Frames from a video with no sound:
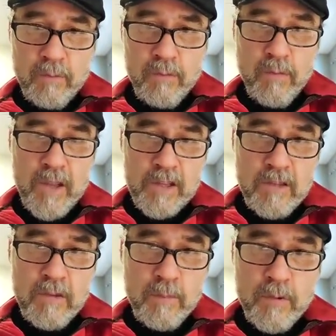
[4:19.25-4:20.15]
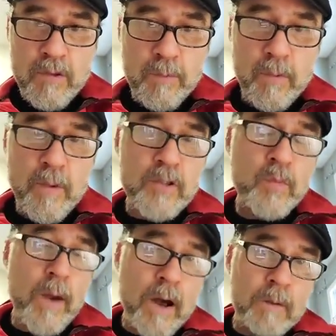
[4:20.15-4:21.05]
really super, super
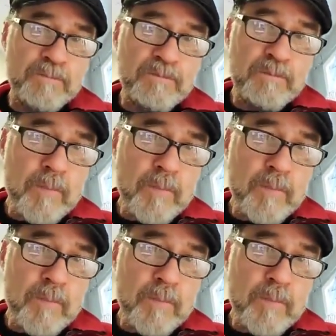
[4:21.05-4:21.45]
rich. Well,